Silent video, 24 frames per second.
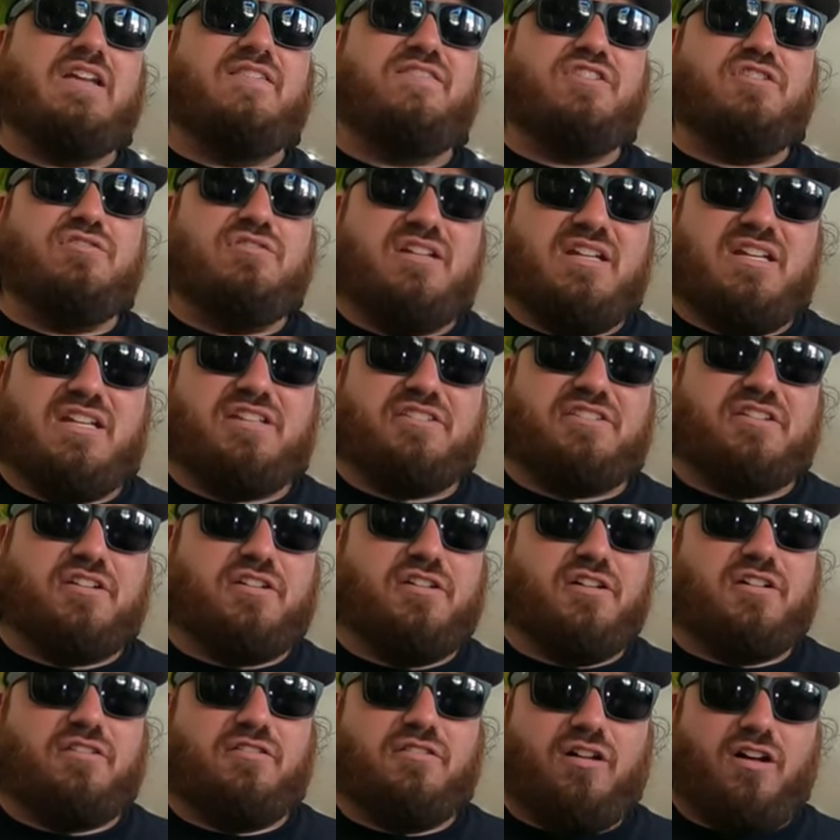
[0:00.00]
If you need it to
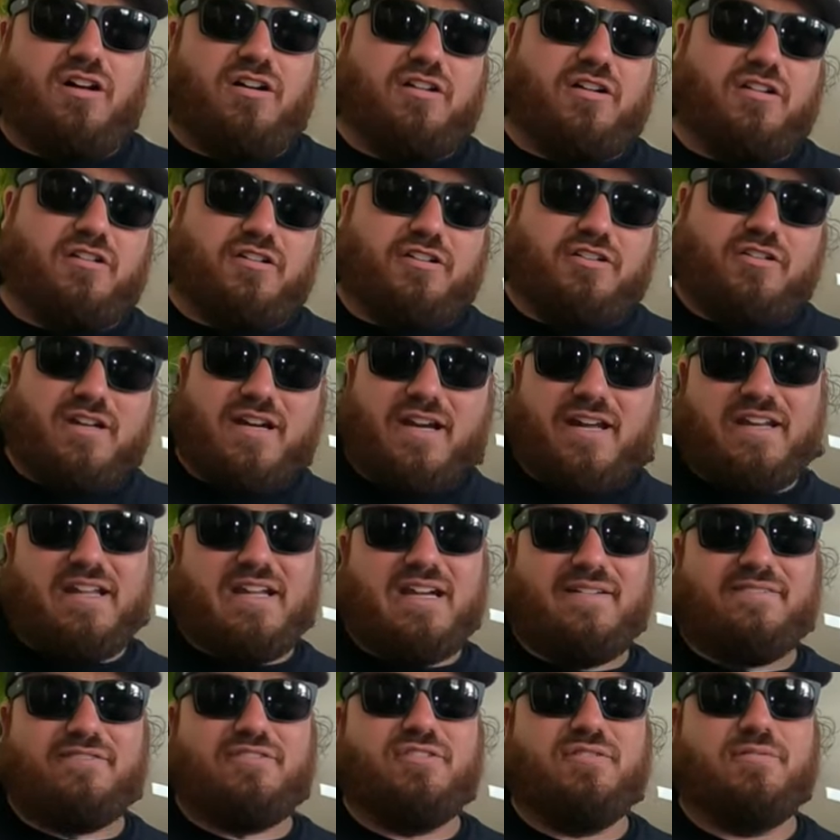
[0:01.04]
cook longer, you kind
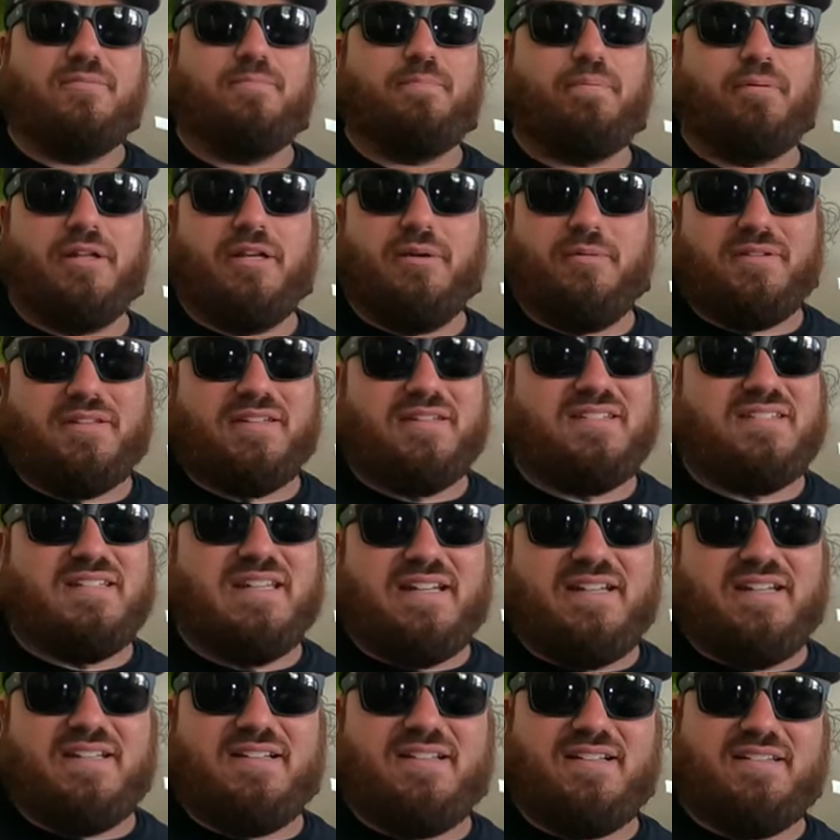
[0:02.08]
of have to play with the
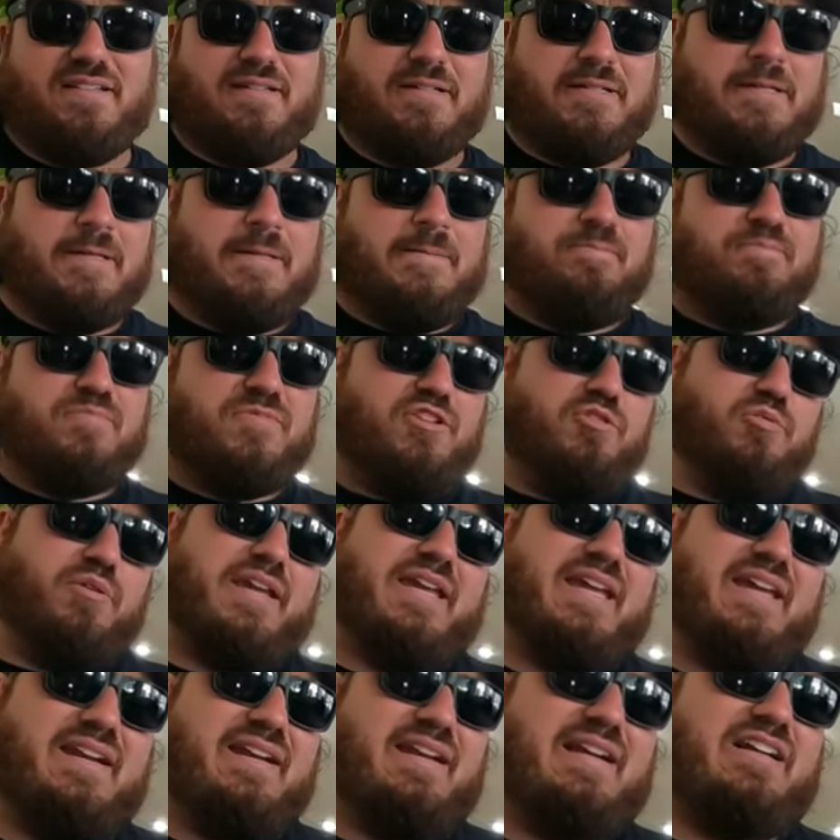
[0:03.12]
settings. You
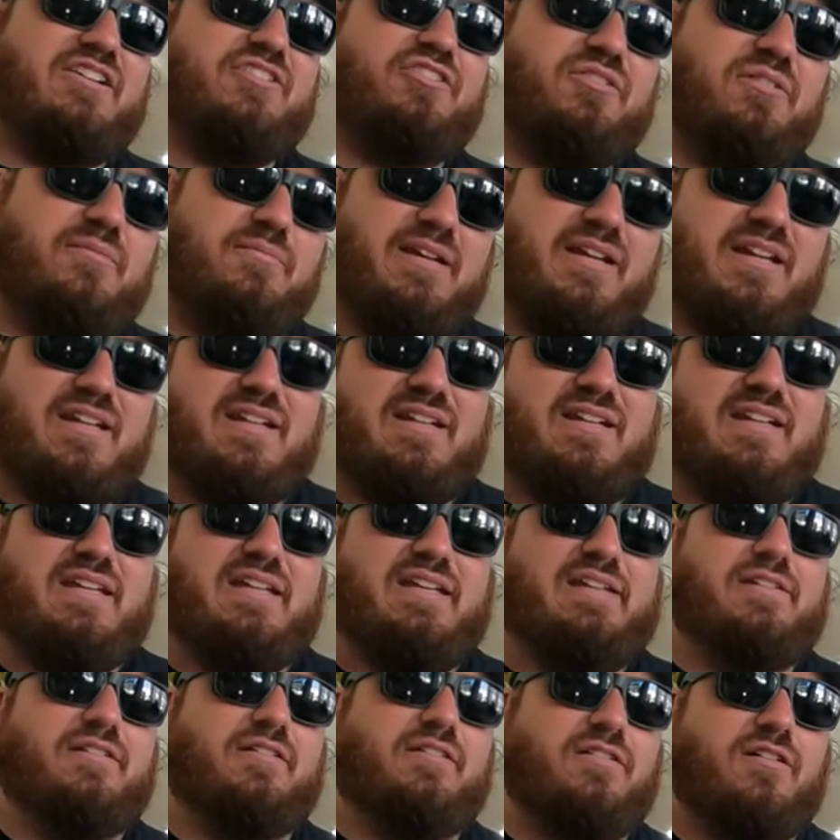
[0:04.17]
can't actually make it
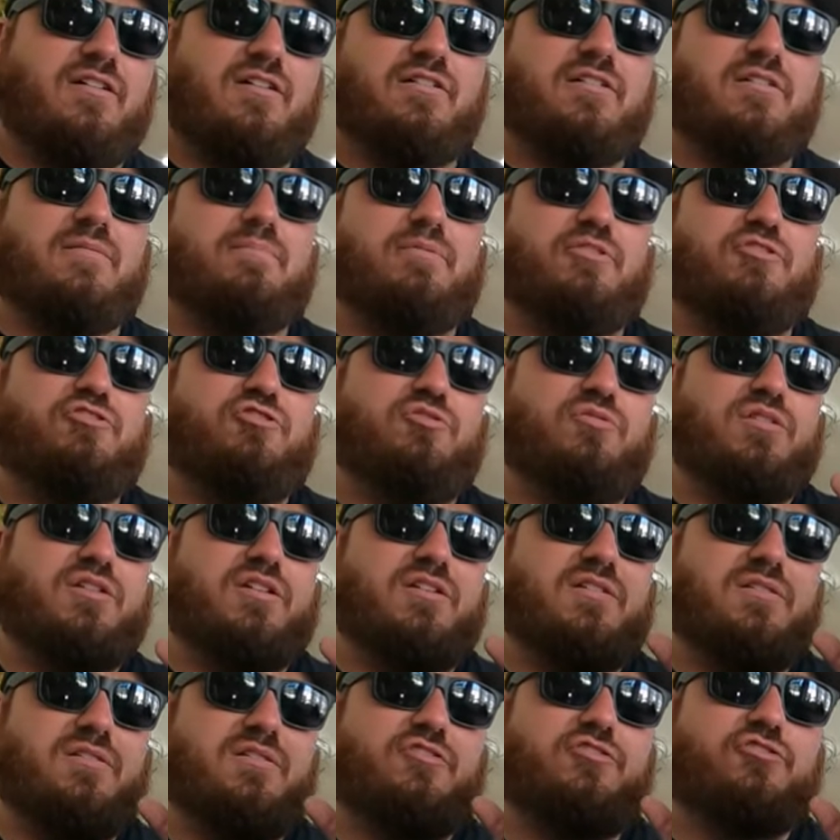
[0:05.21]
heat longer, but you
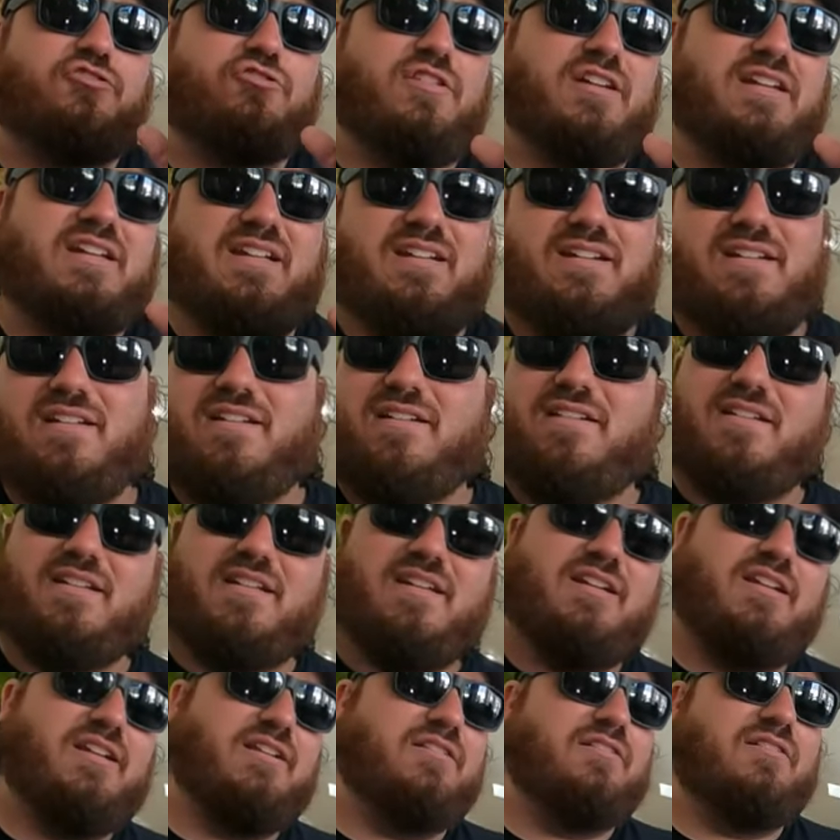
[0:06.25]
can trick it into
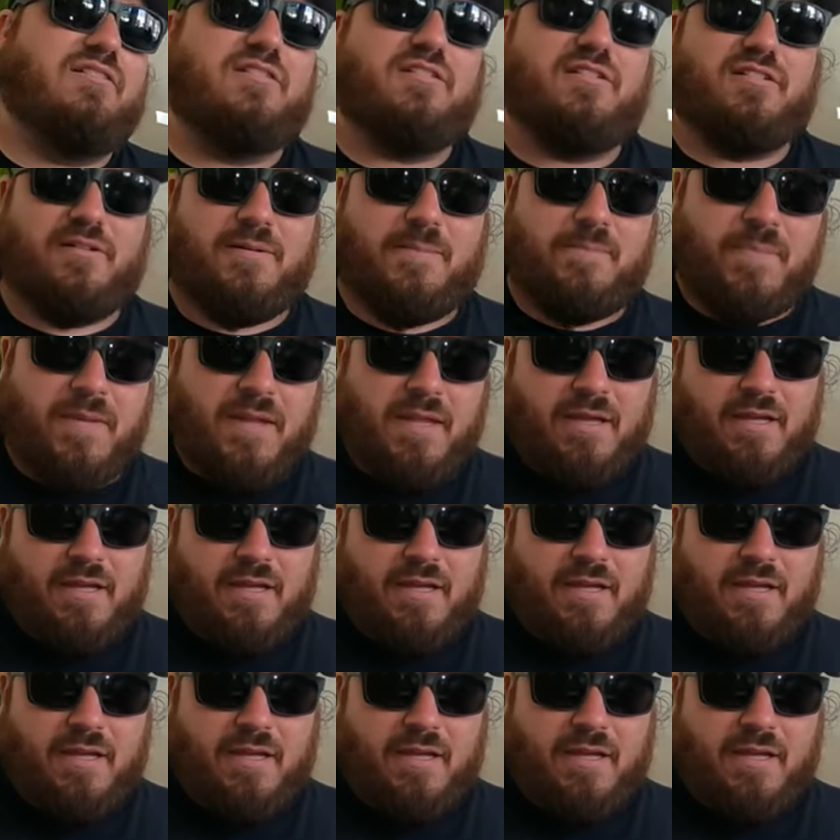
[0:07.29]
heating longer.